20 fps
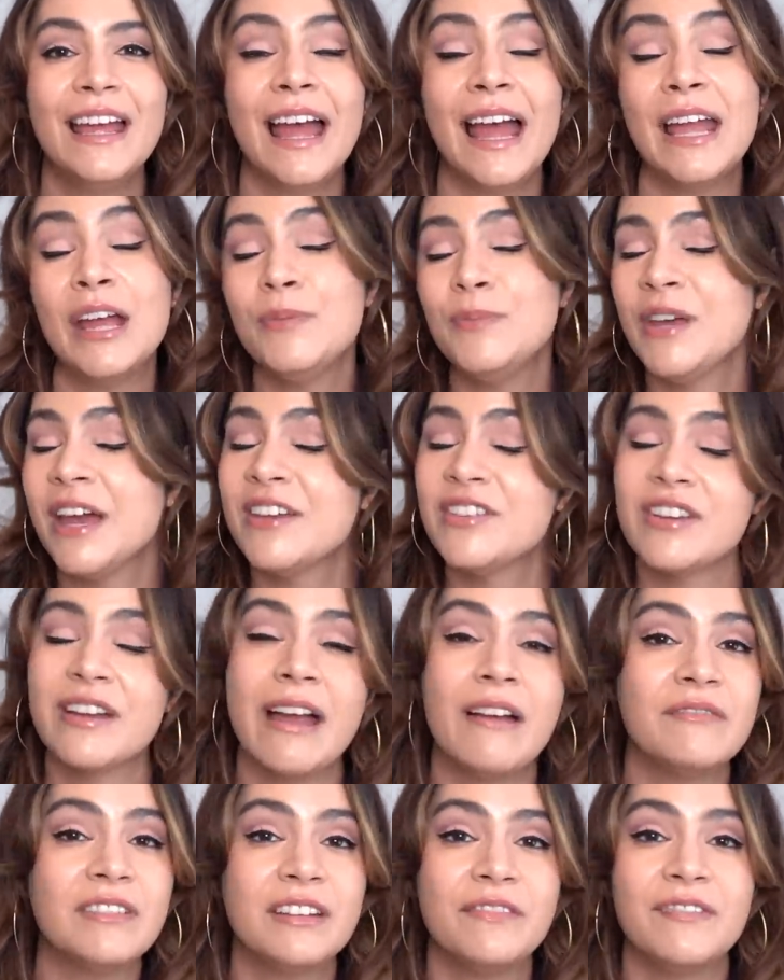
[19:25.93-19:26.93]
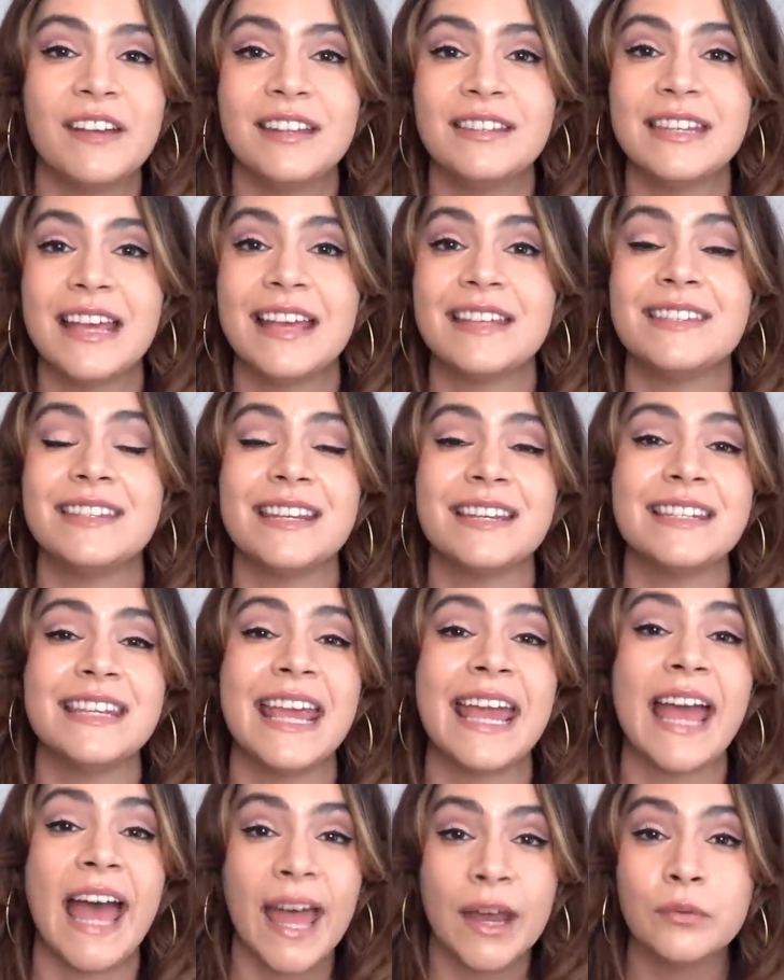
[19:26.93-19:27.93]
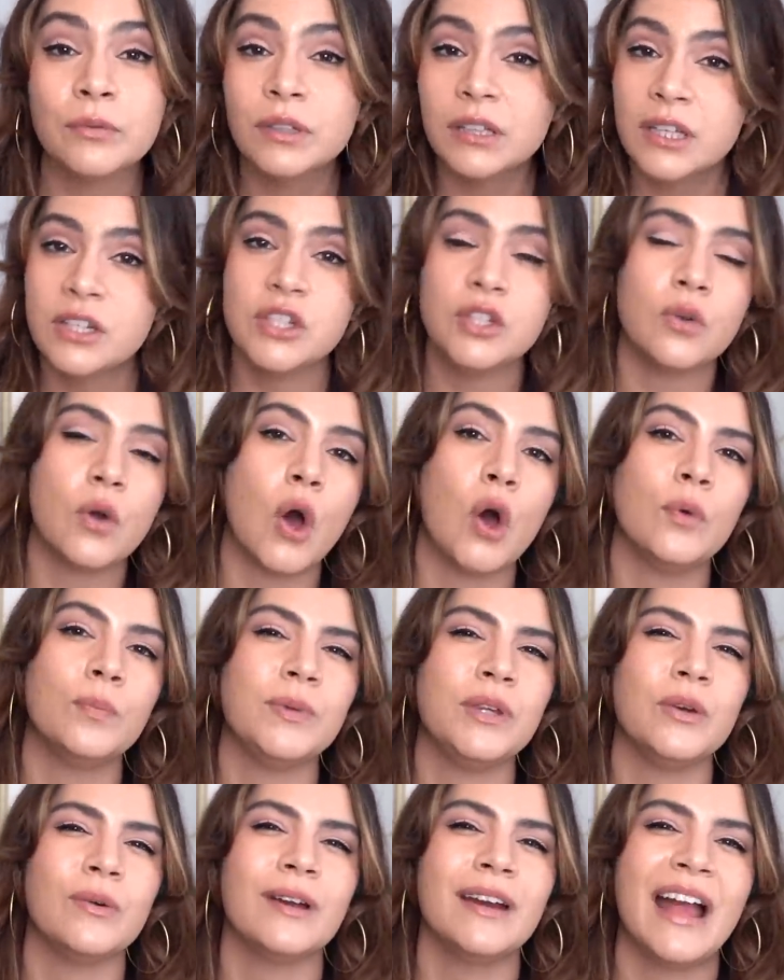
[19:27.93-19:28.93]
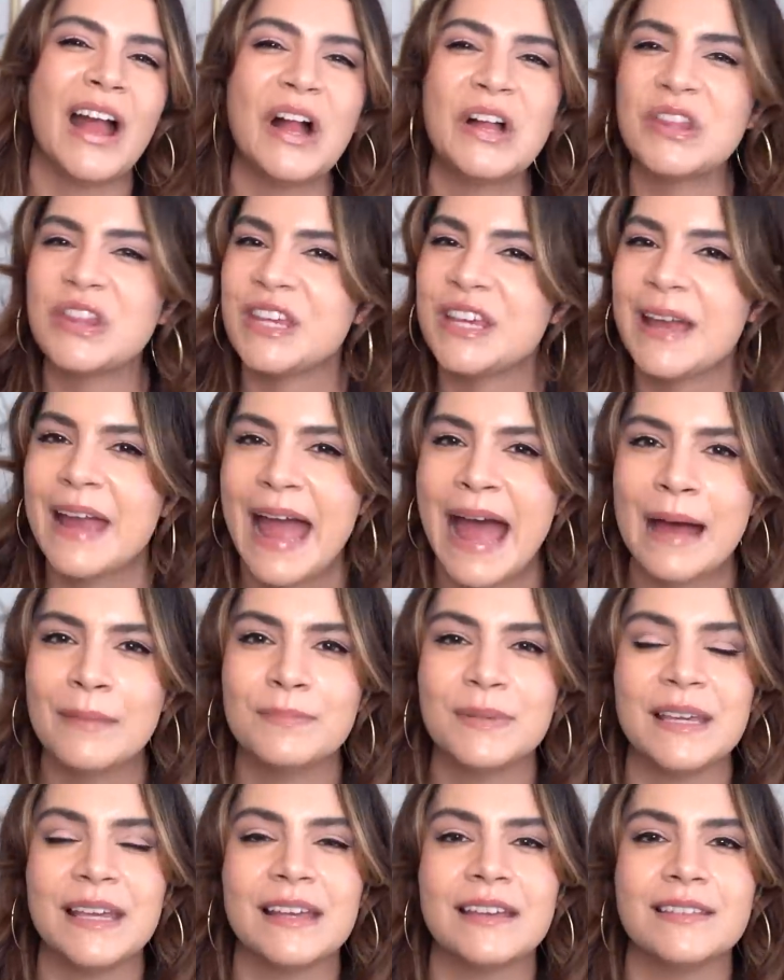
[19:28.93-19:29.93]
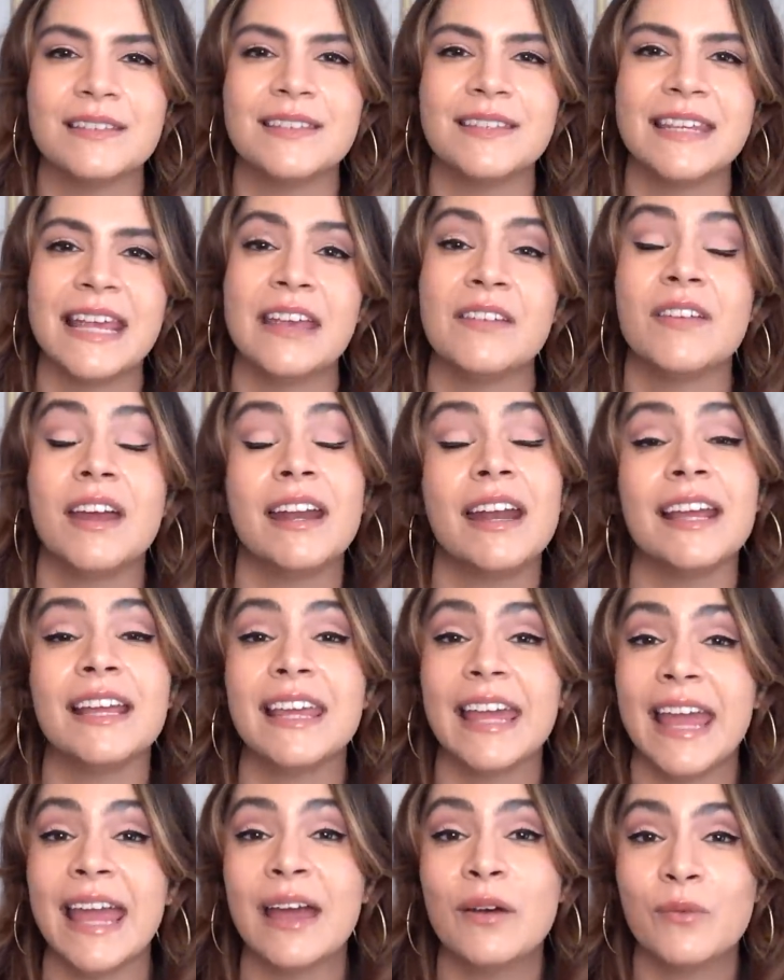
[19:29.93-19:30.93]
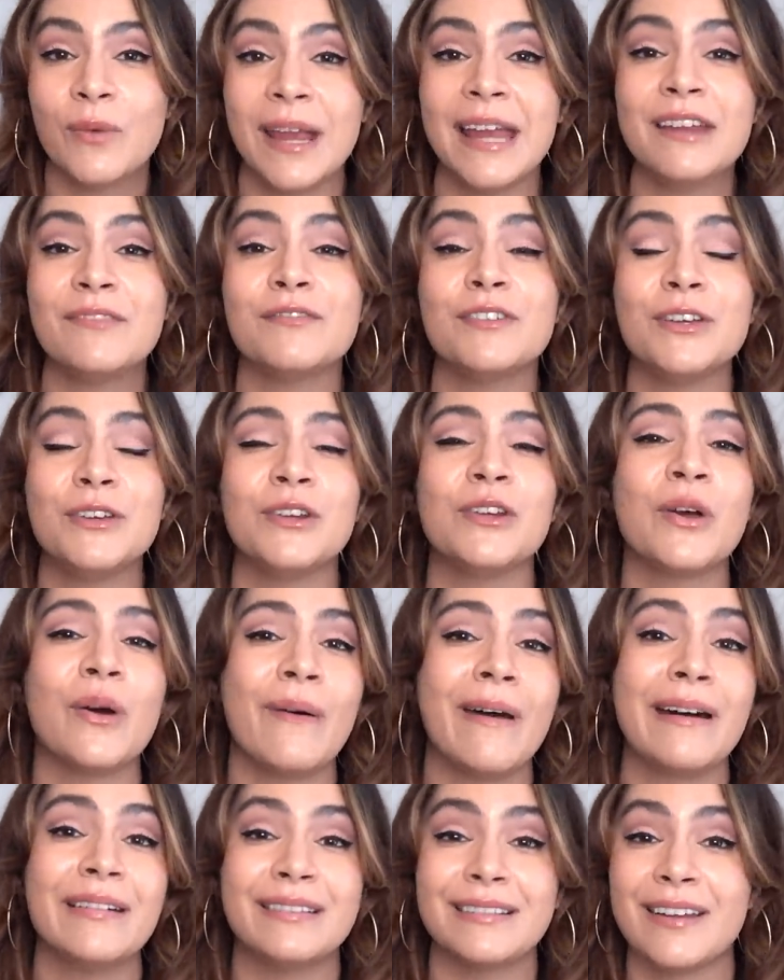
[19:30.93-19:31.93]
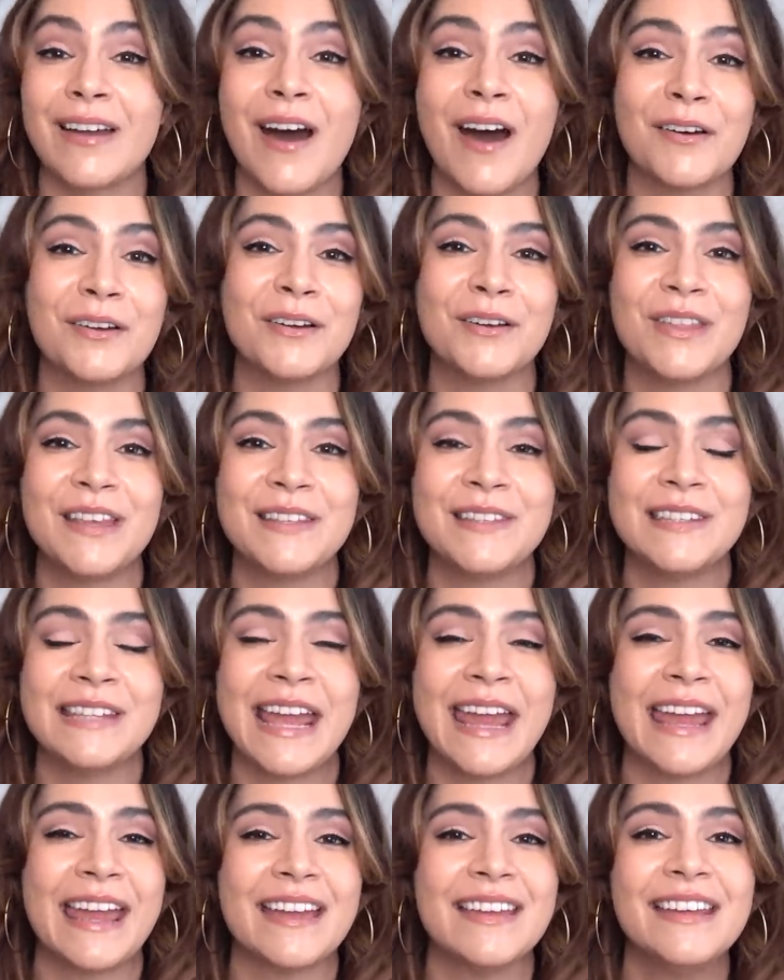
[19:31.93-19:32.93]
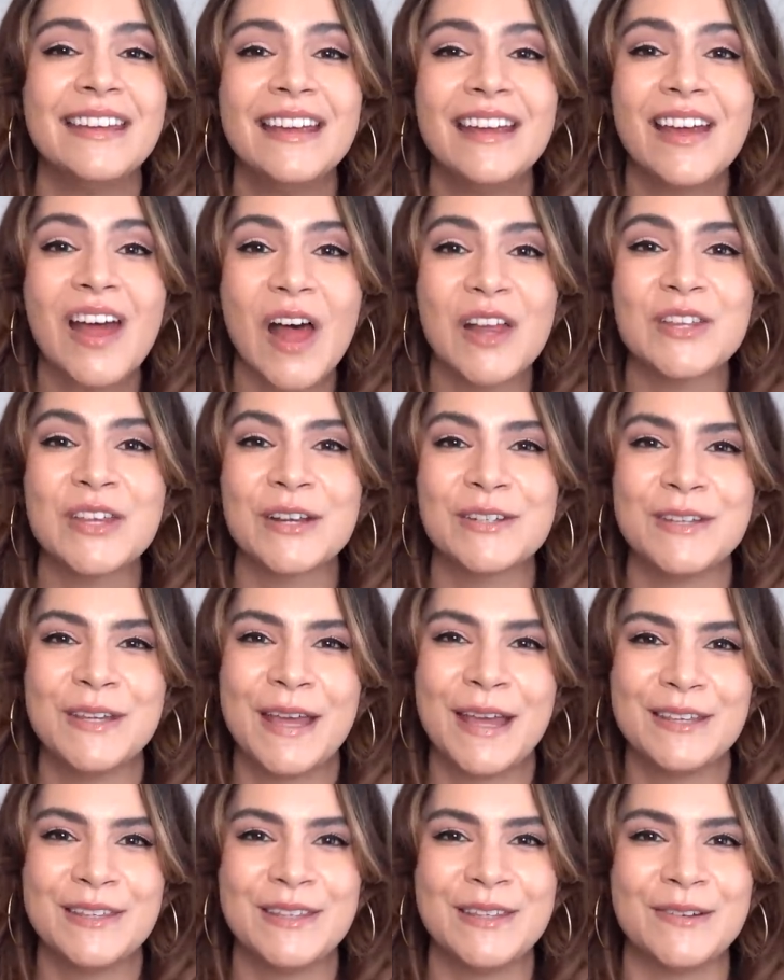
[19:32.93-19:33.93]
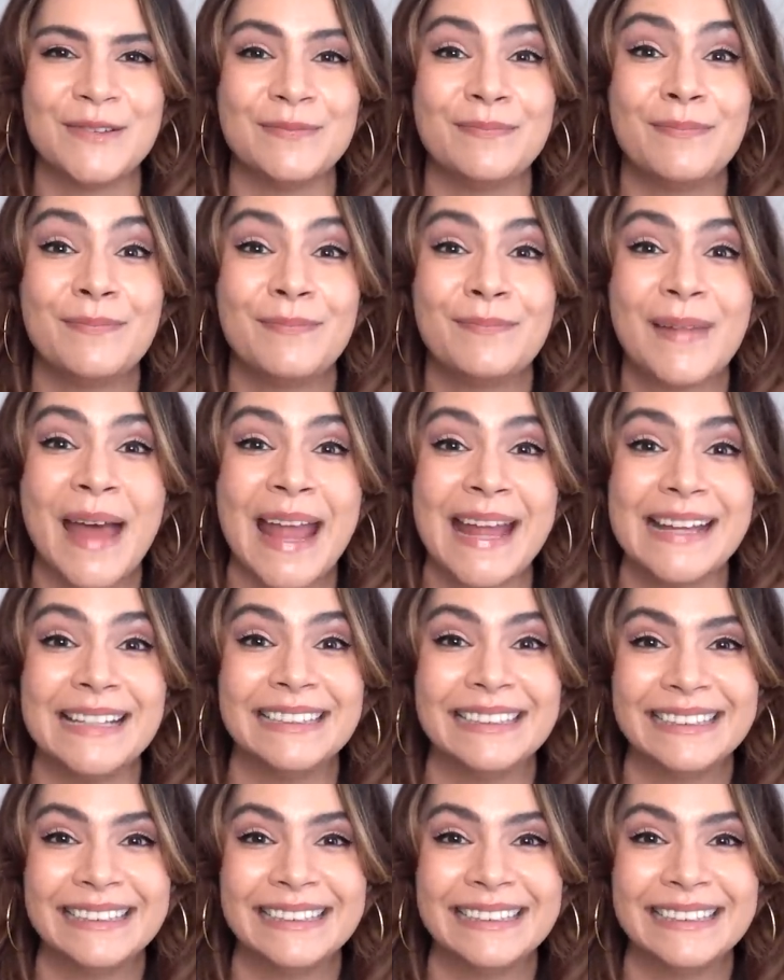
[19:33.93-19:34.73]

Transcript: I hope you guys are having a fantastic day. I really do hope you are healthy, happy, and safe, and I can't wait for you to go out and conquer this day. I'll talk to you guys soon. Bye.